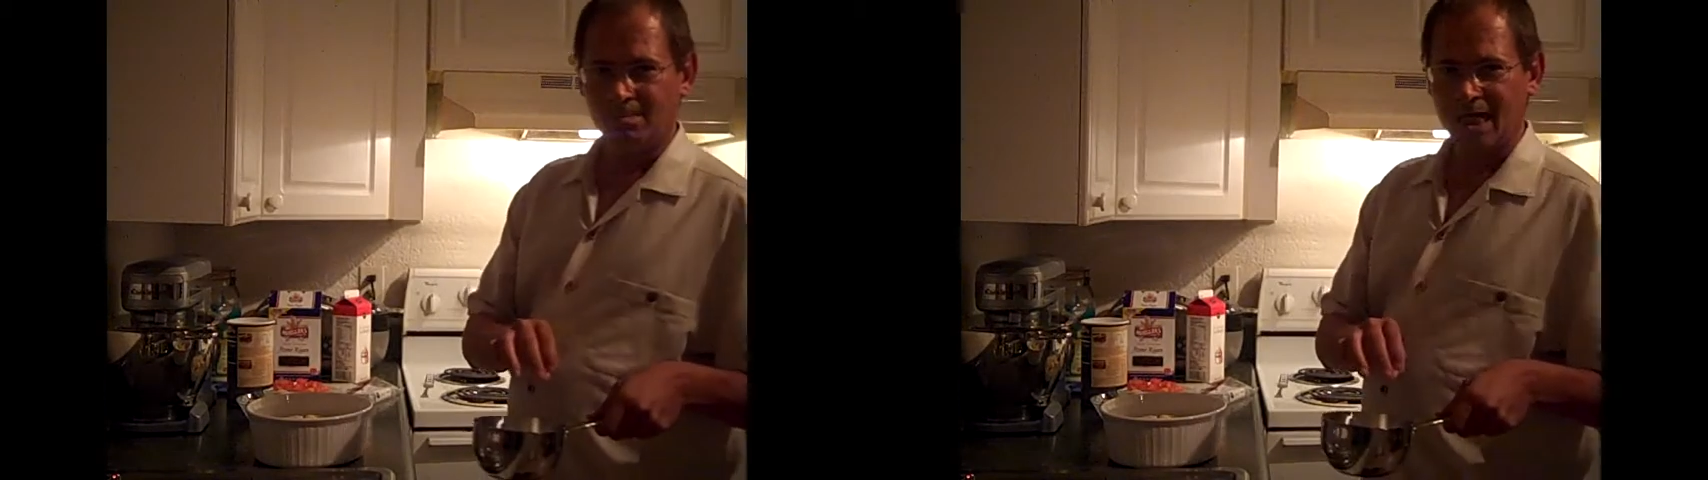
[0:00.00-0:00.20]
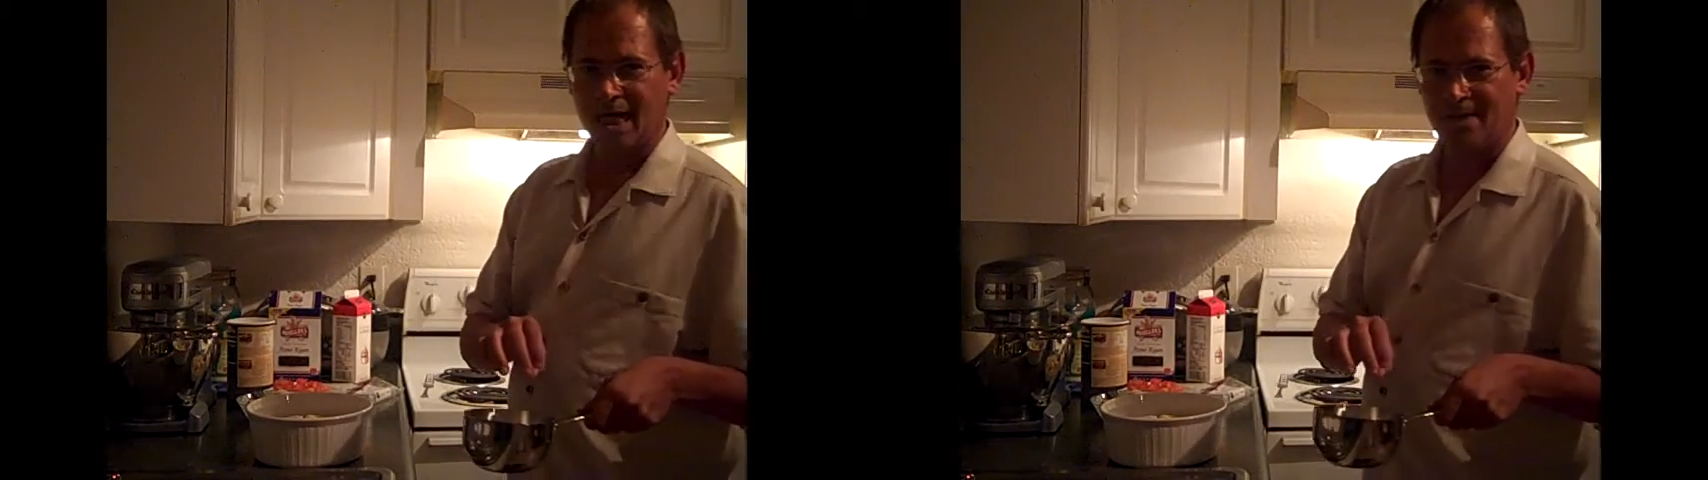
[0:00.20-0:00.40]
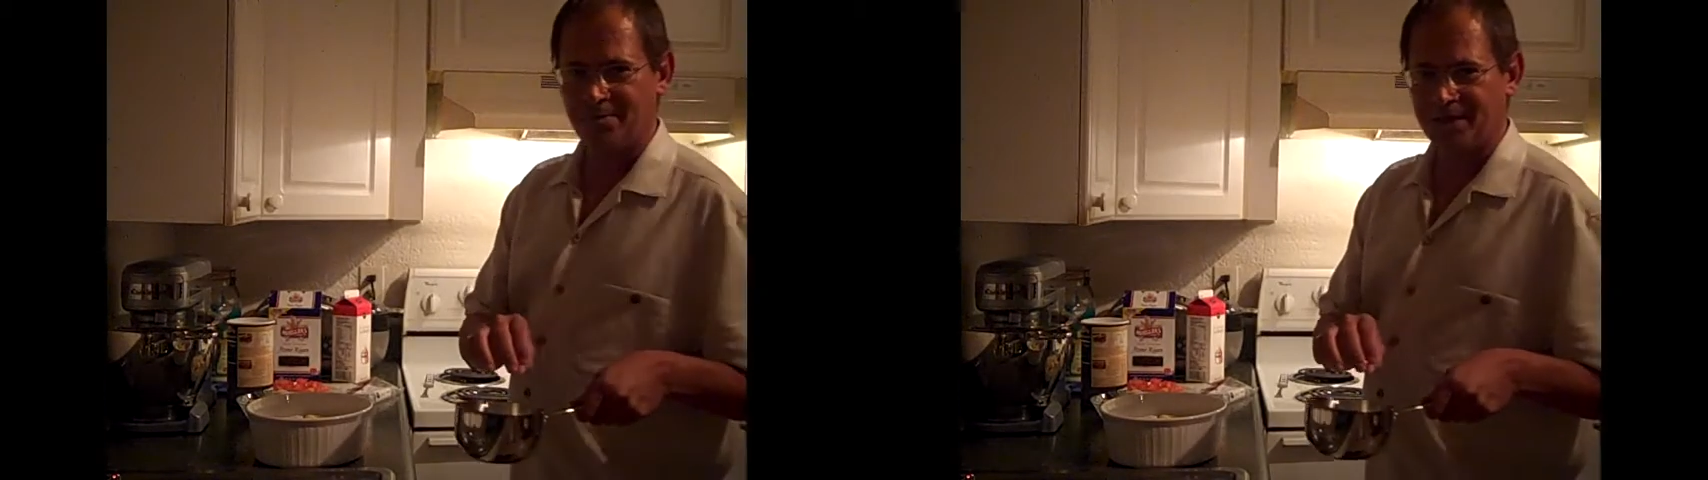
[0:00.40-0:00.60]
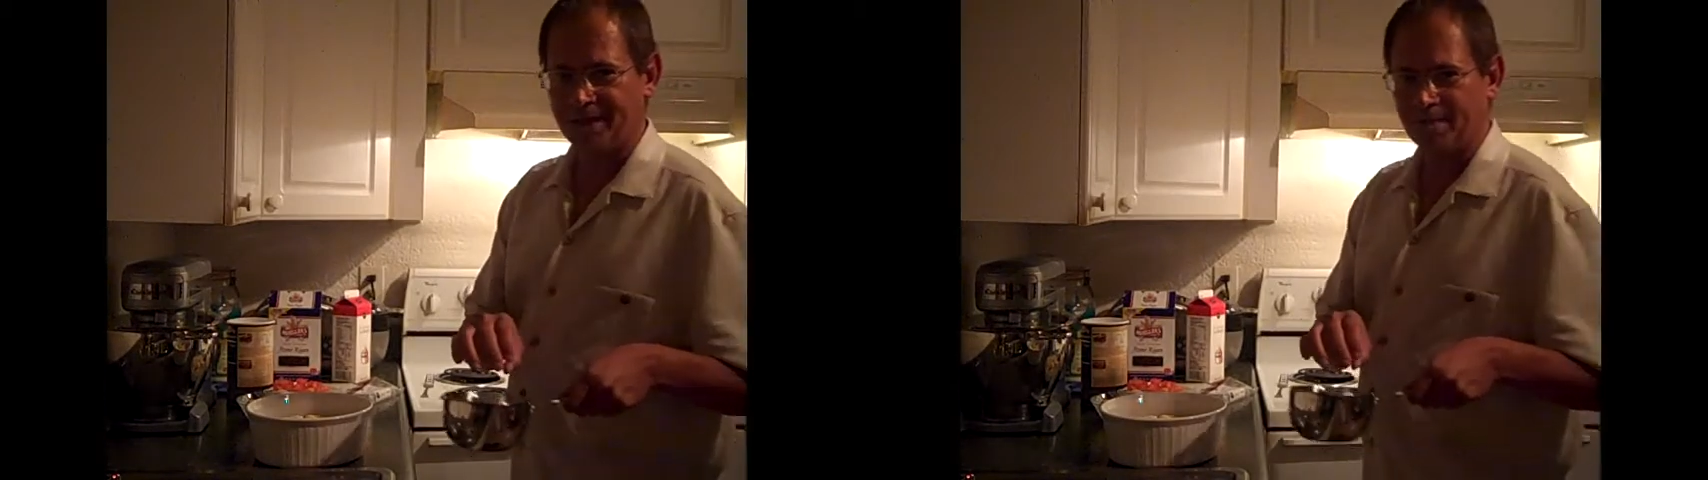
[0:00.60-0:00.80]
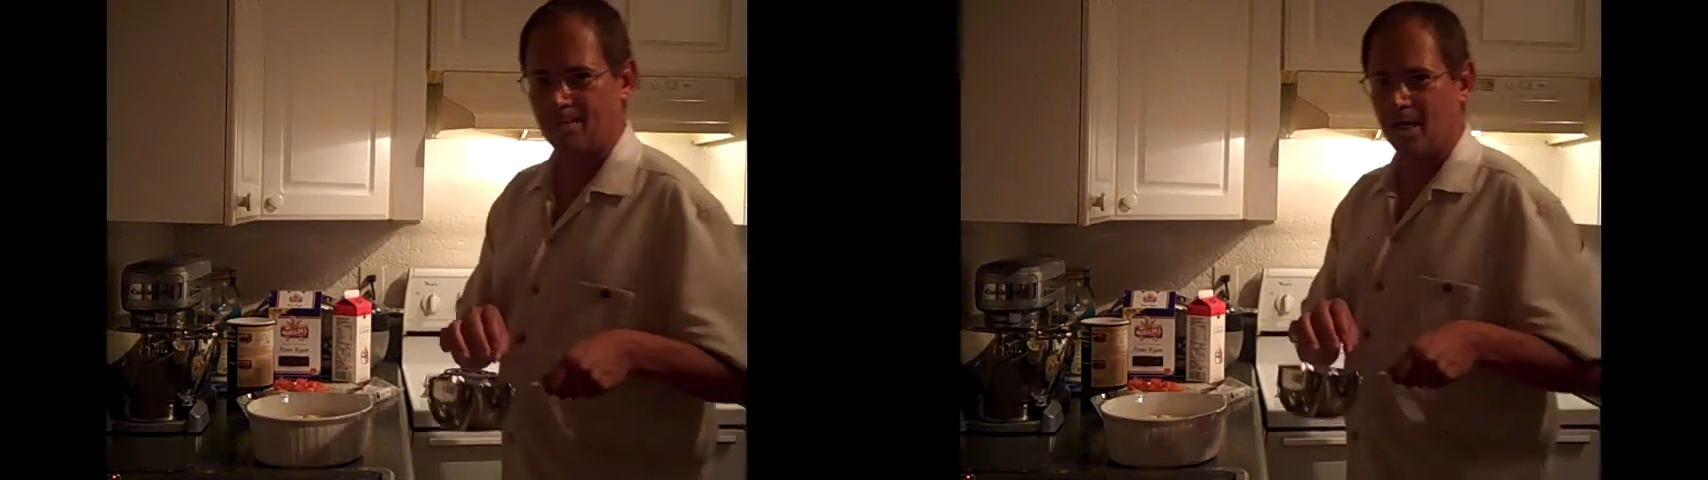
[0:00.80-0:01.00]
a half a
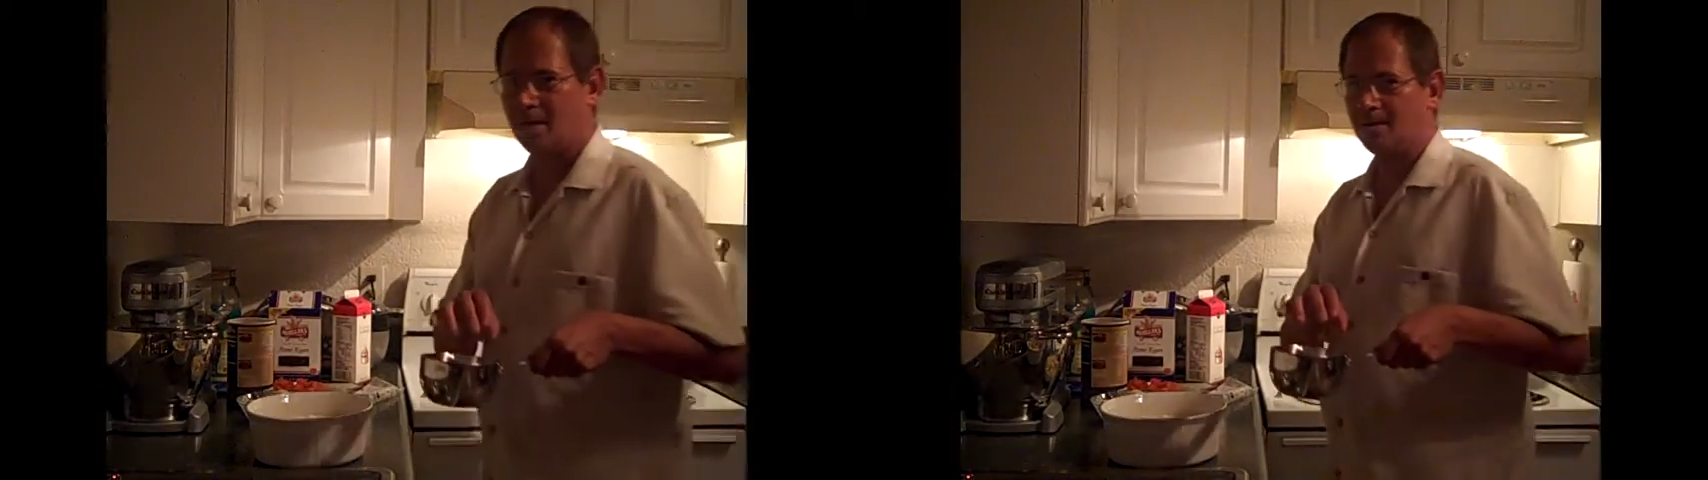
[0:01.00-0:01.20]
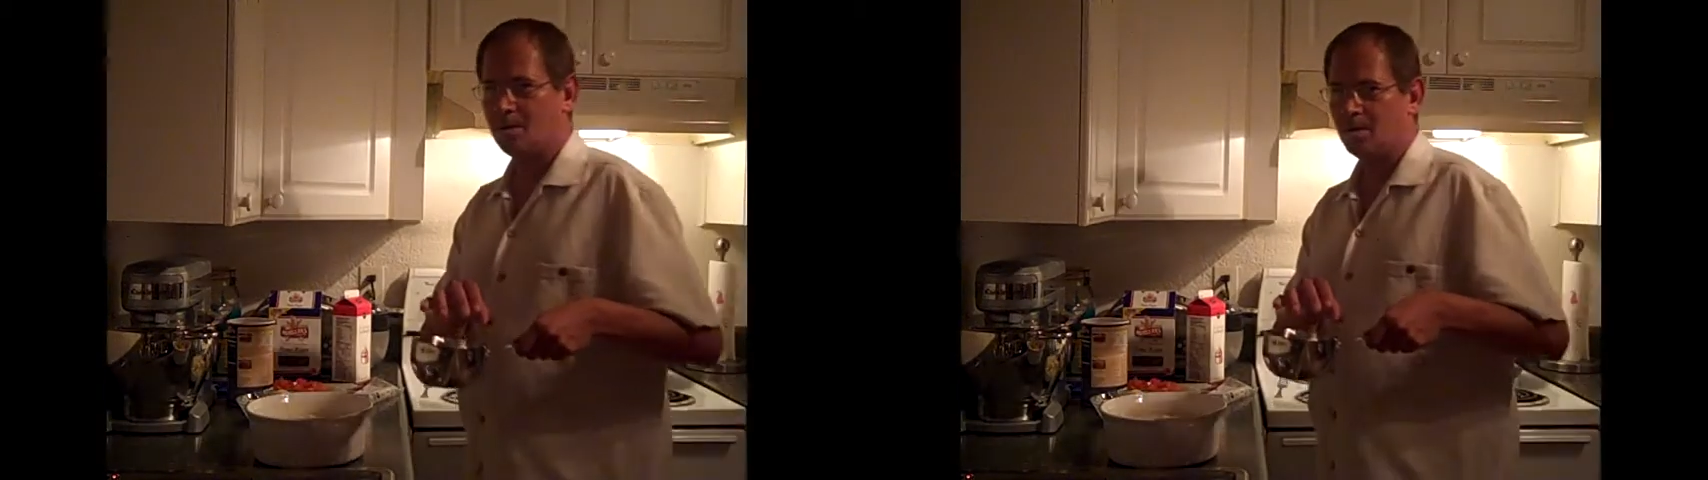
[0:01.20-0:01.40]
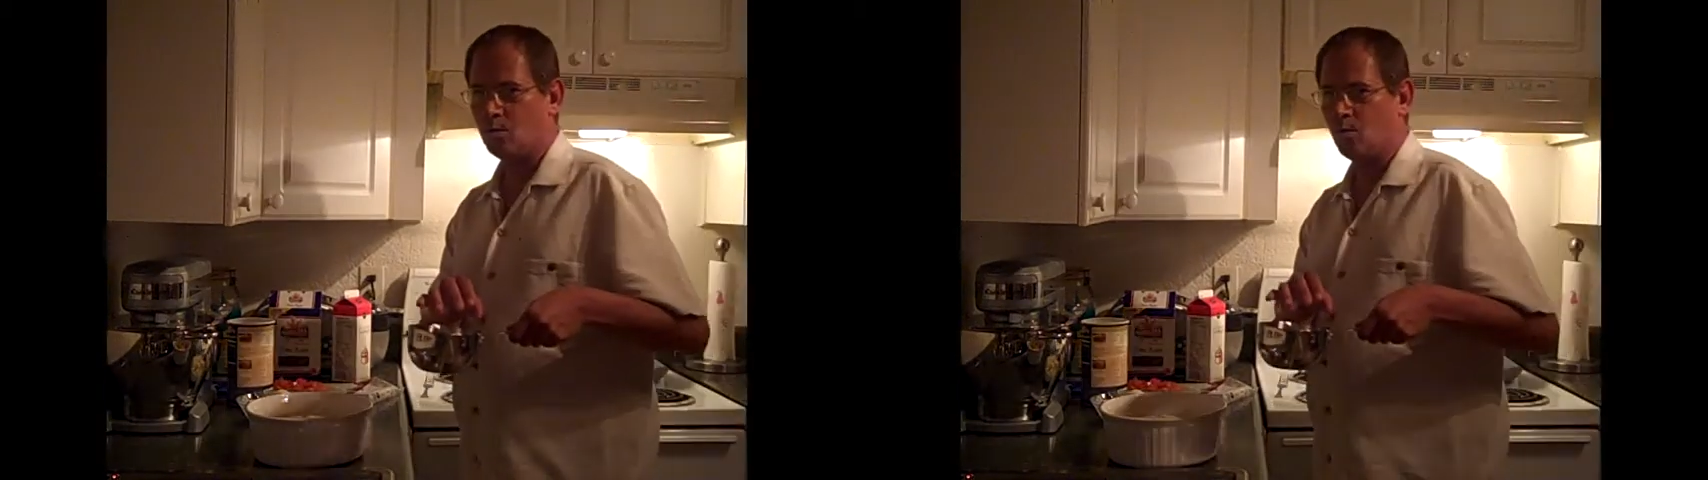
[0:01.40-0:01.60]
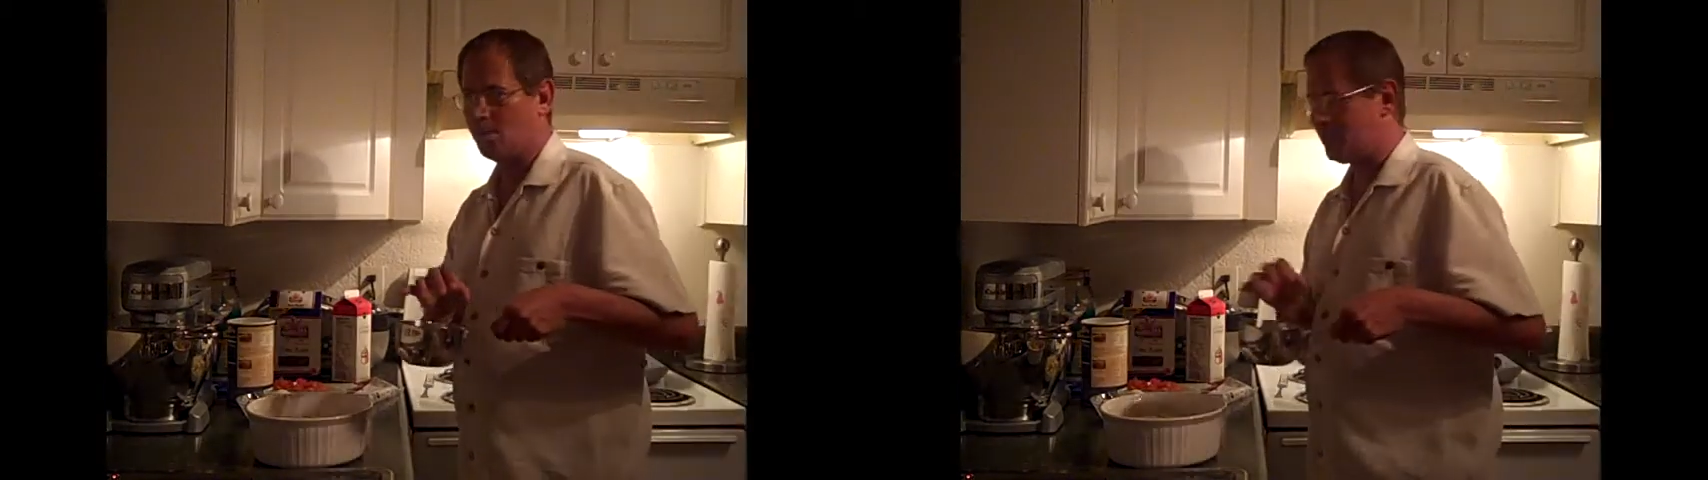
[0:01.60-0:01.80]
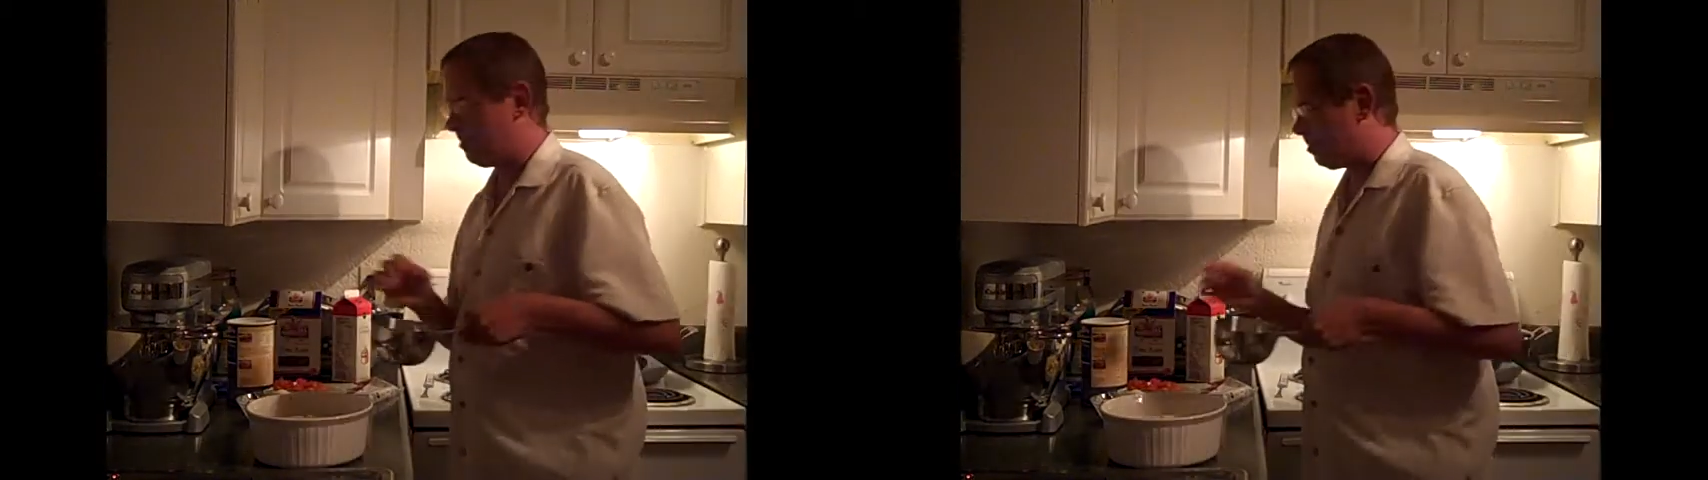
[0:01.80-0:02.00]
stick of butter,
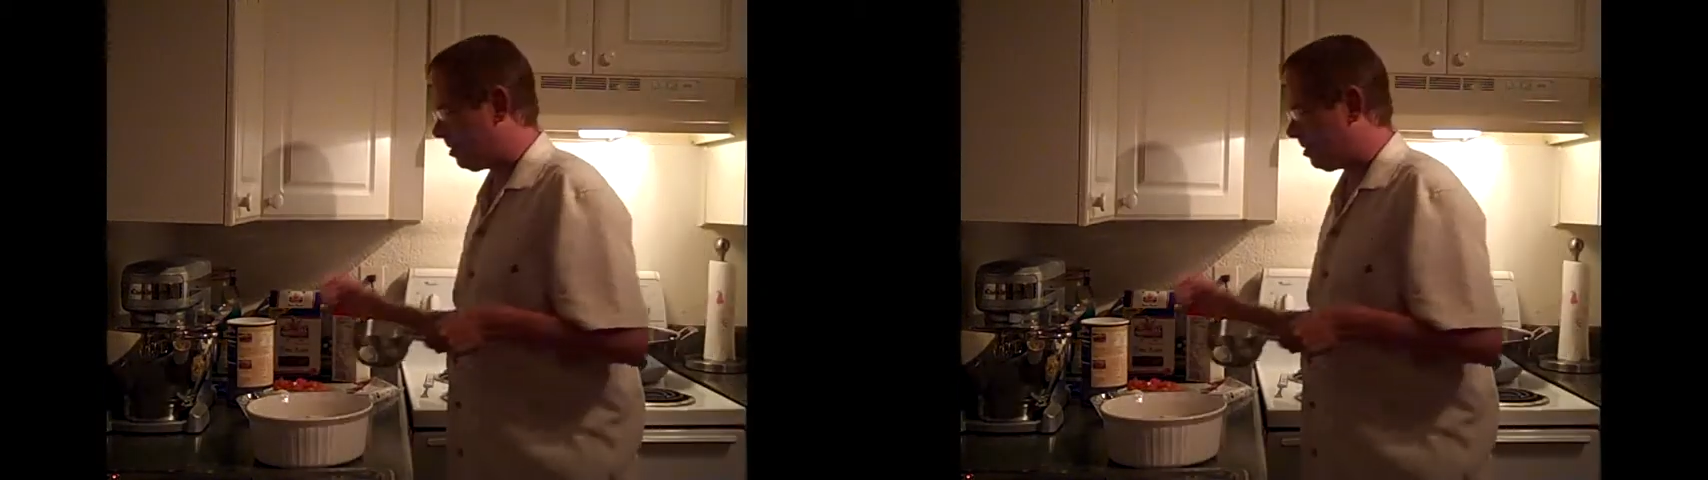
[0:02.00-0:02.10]
quarter cup of